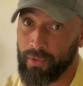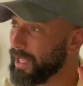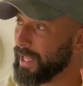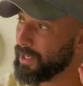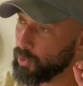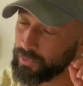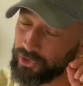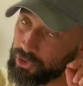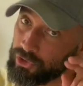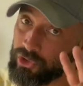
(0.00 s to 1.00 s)
And it only
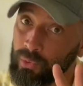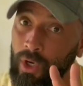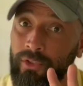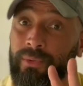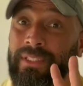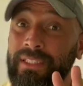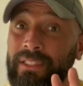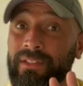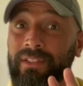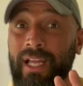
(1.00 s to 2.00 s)
took 200
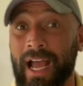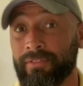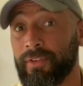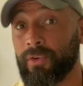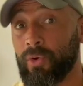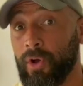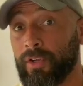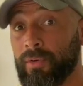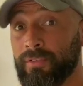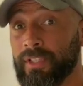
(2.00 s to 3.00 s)
years after the
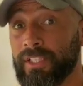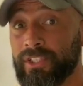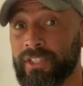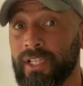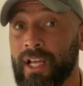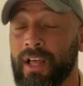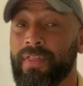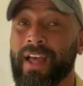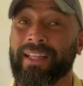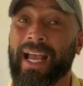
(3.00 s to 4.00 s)
Quranic revelation
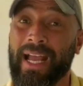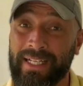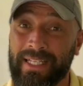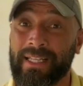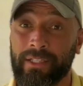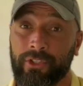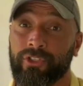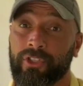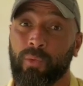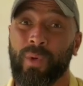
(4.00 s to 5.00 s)
that the Hadith
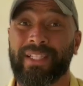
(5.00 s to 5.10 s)
literature was